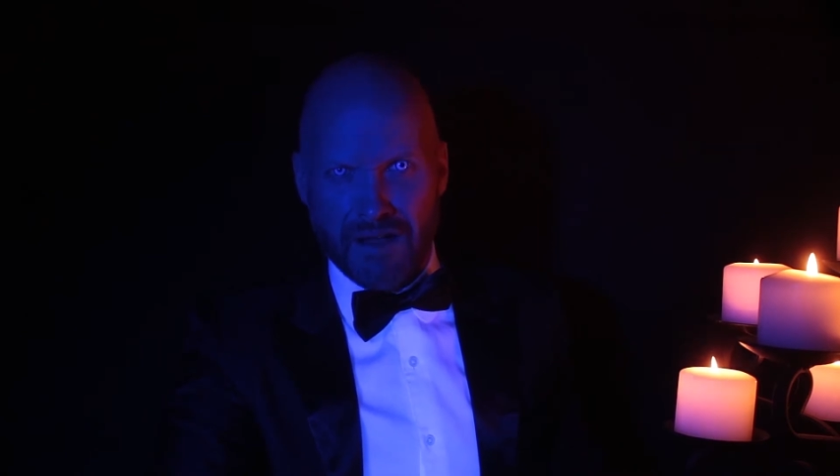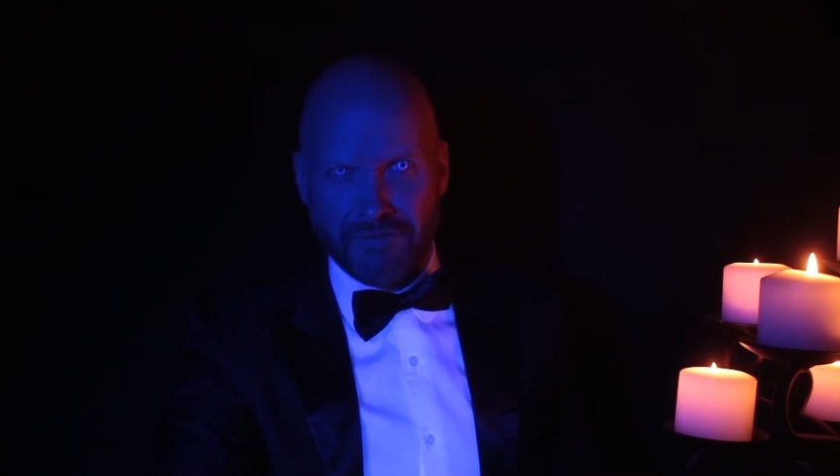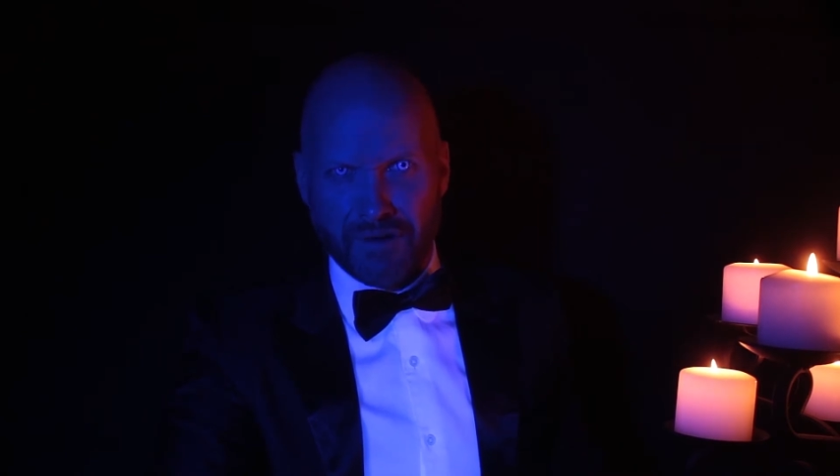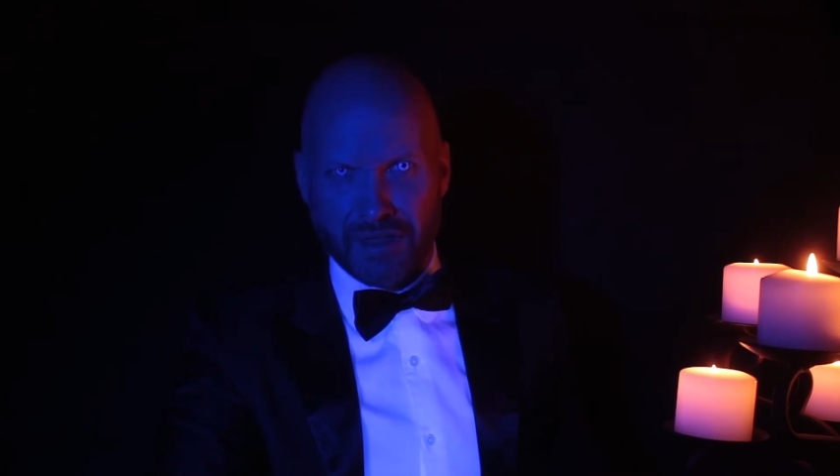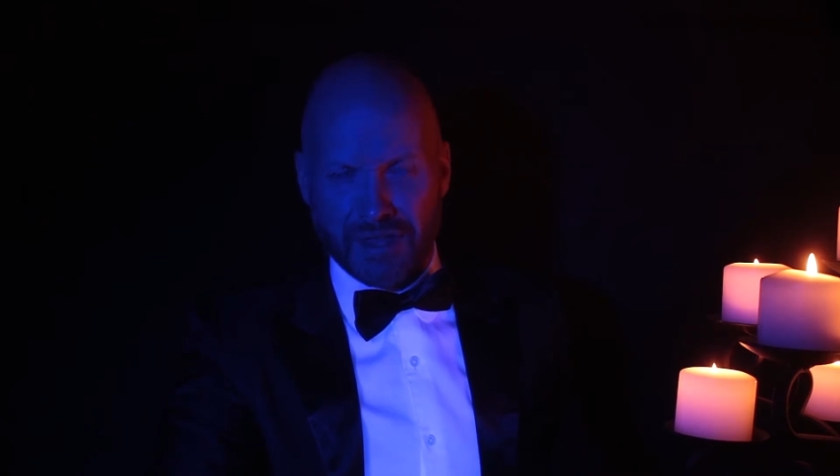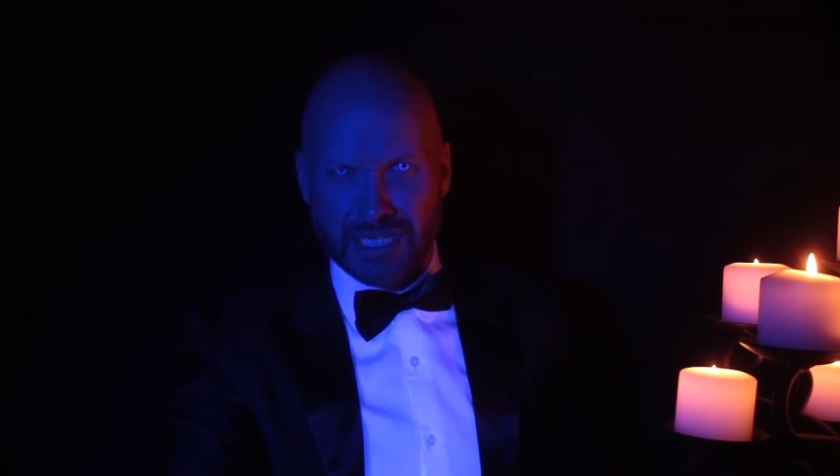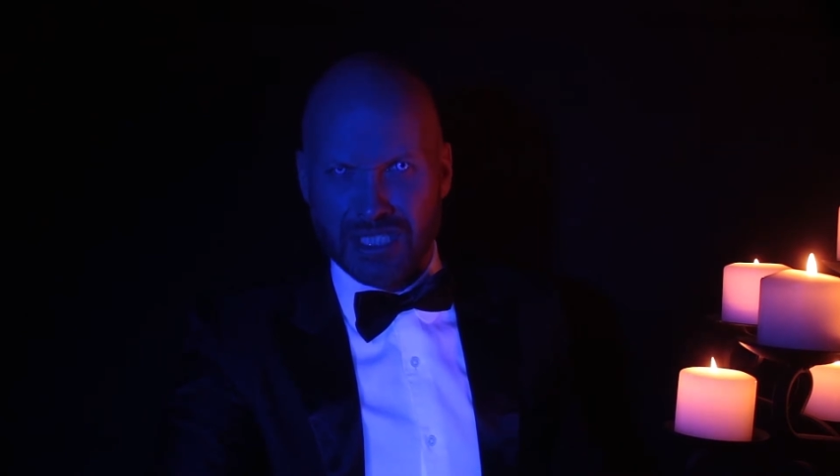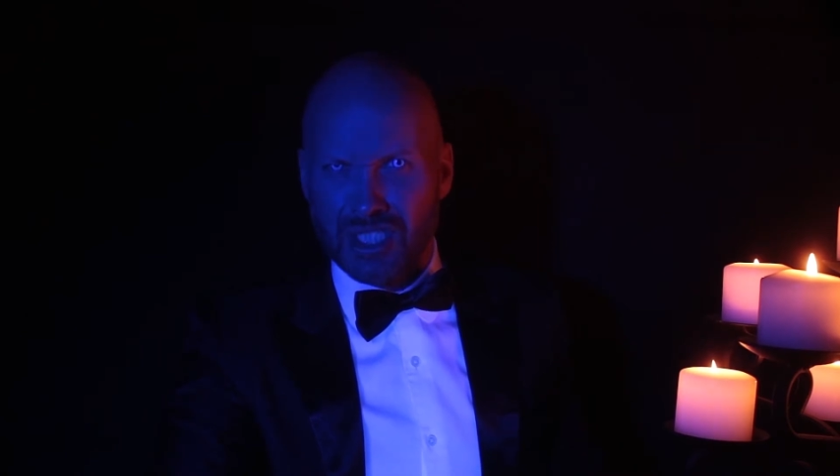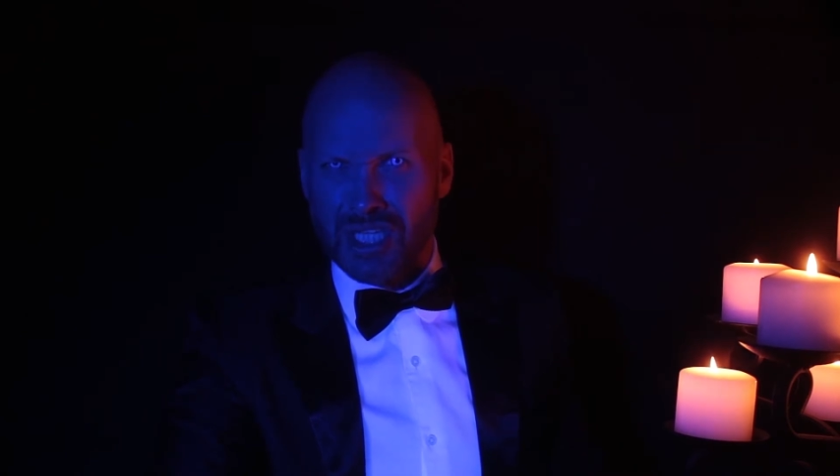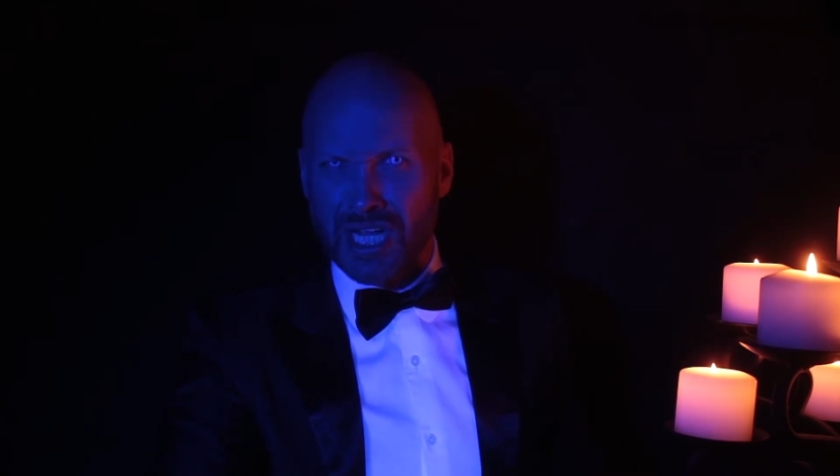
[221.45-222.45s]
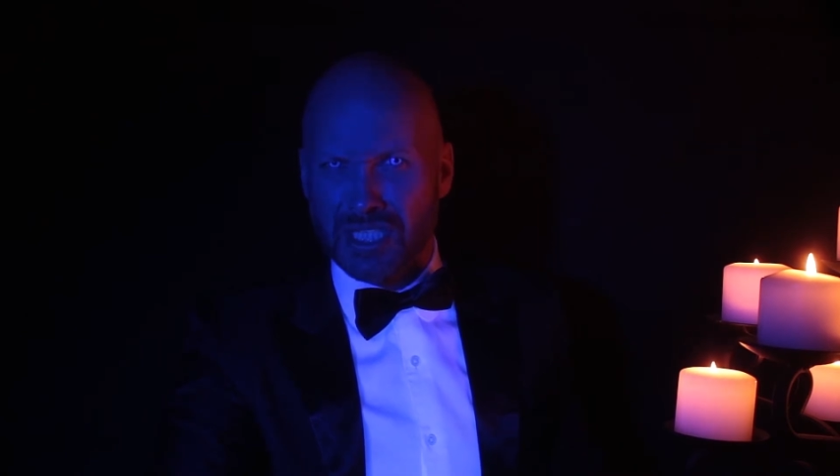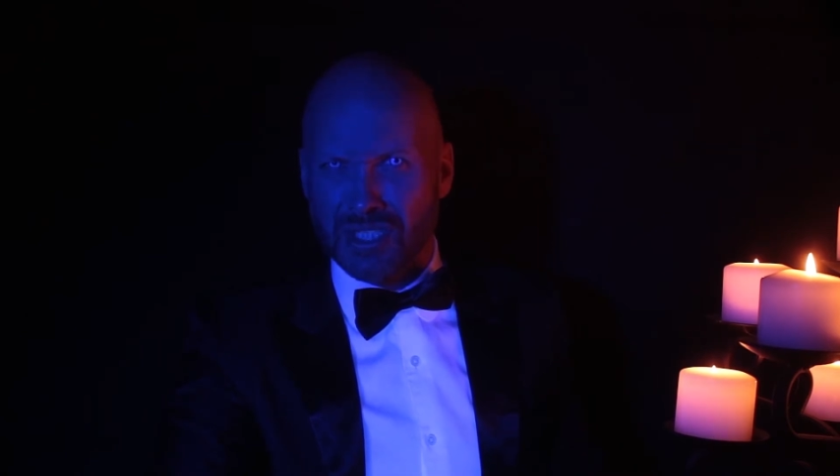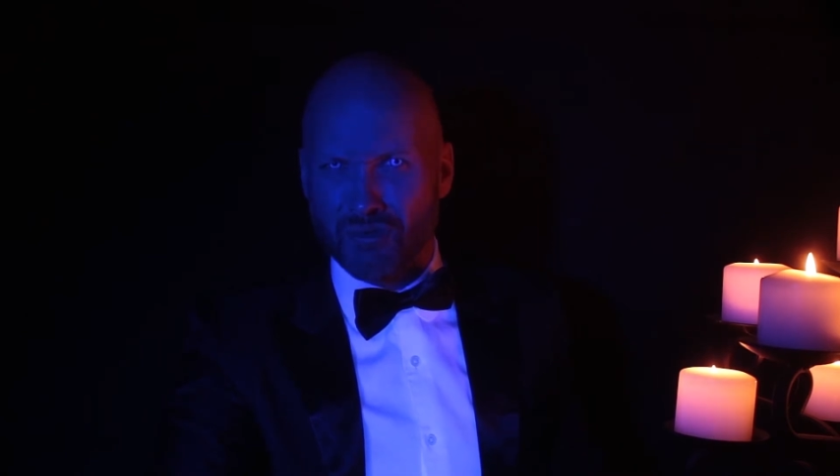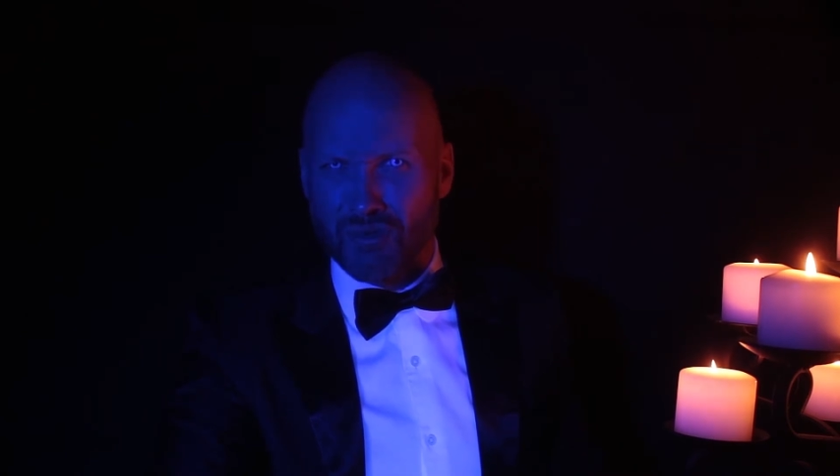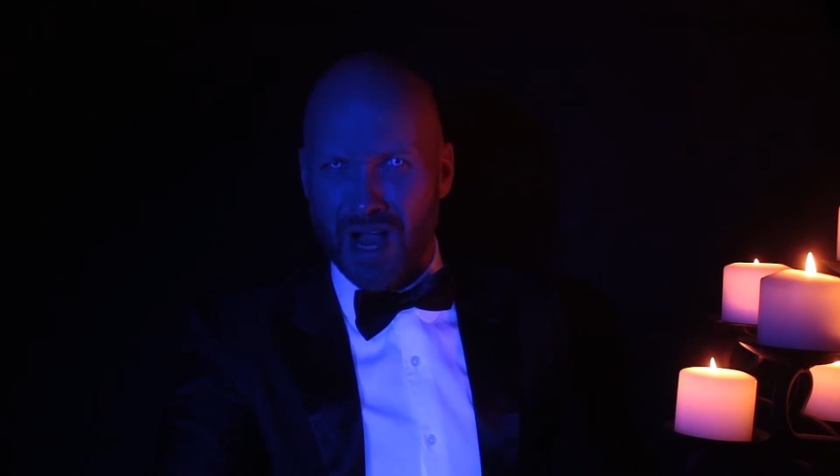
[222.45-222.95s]
everything
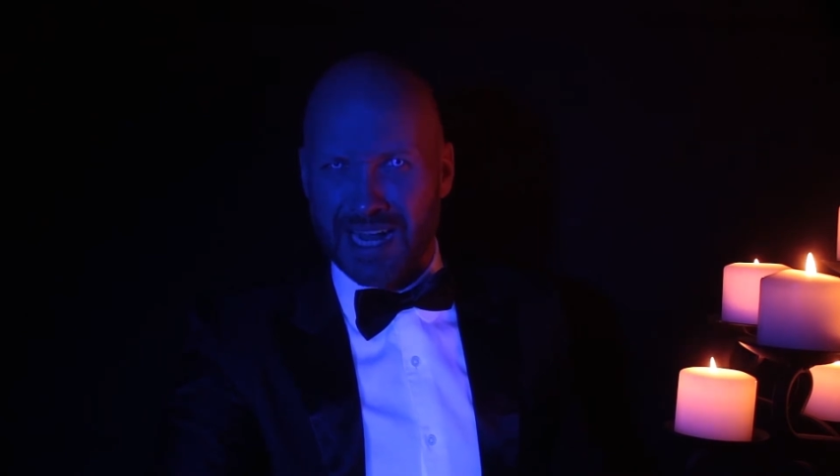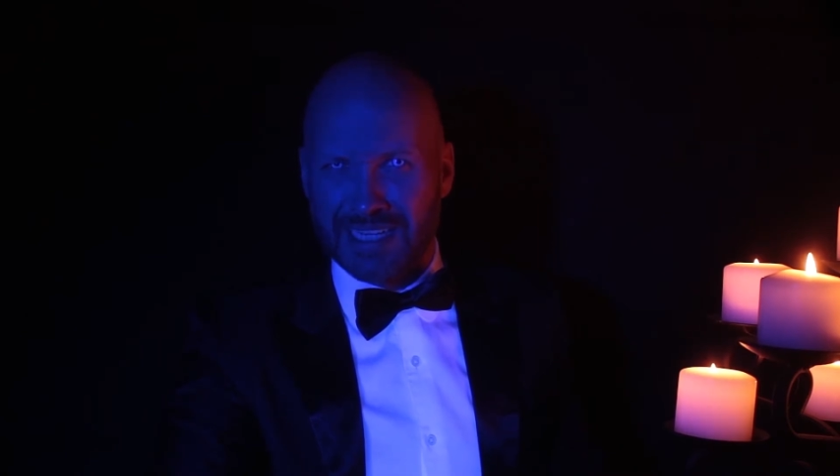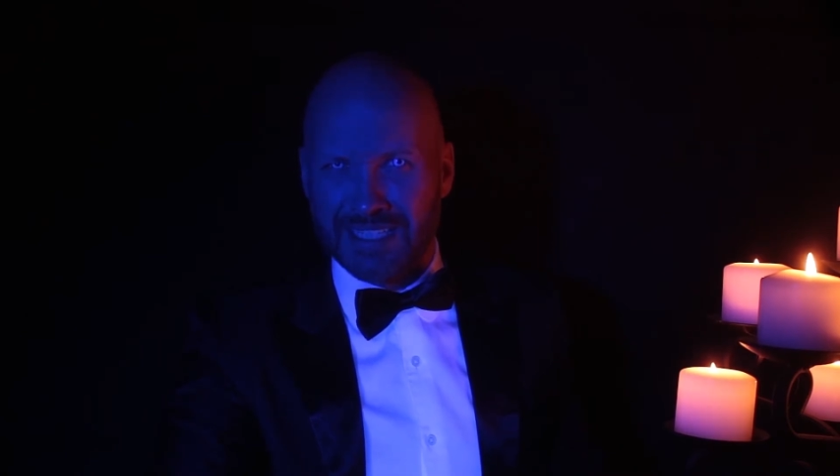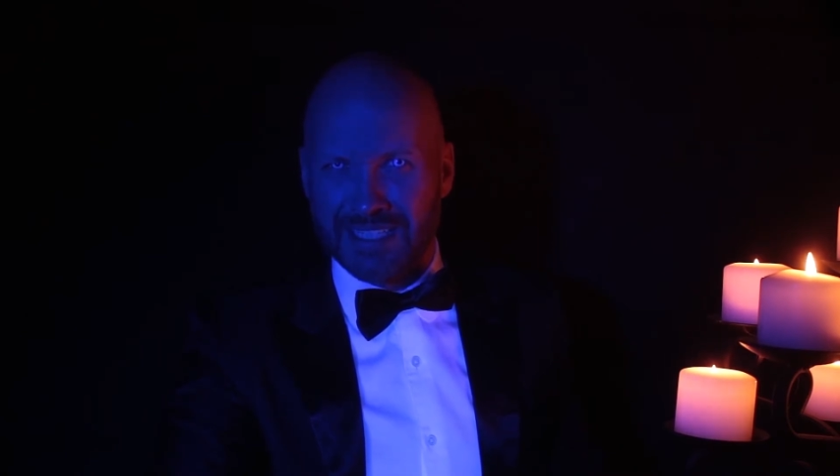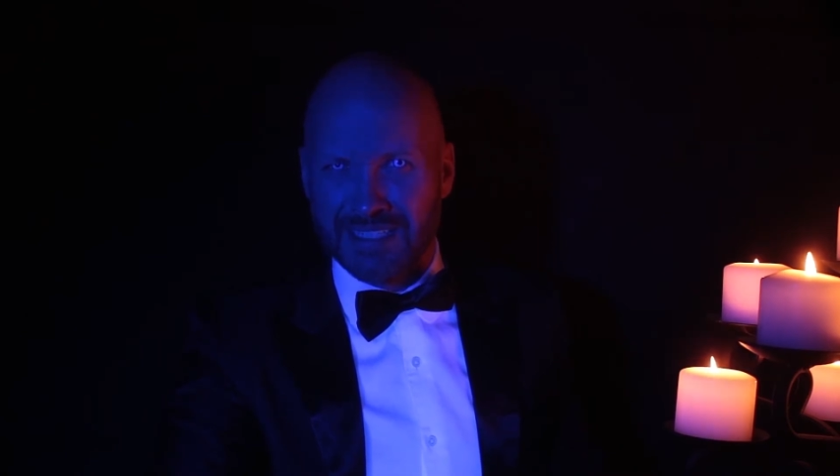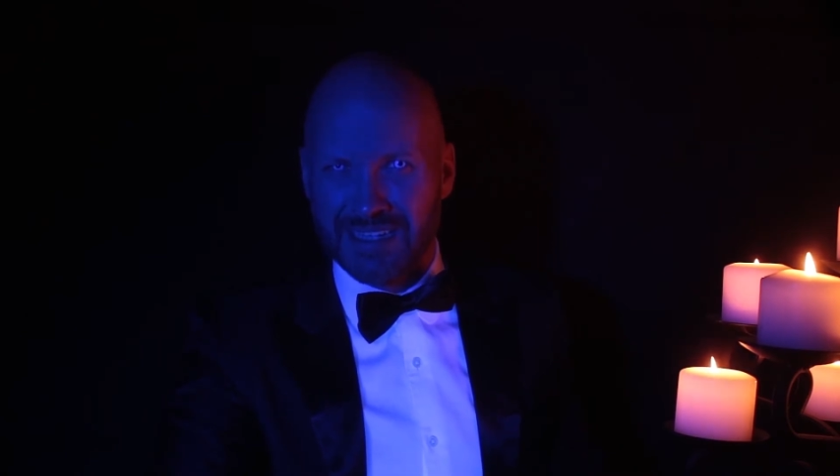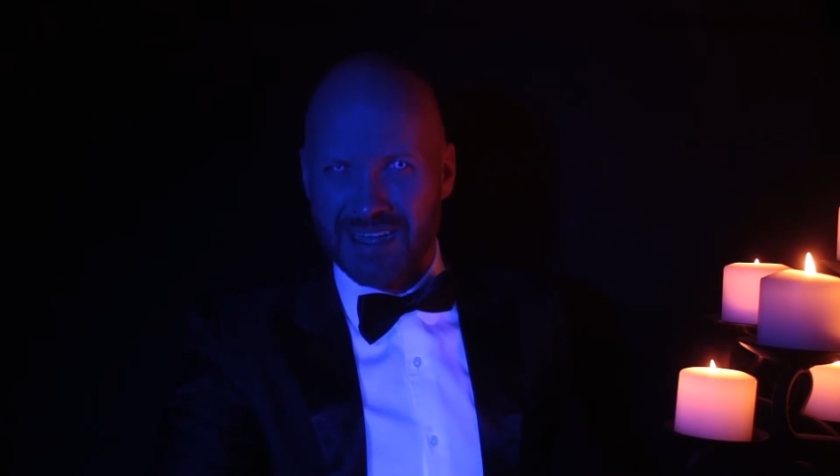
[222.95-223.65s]
just right,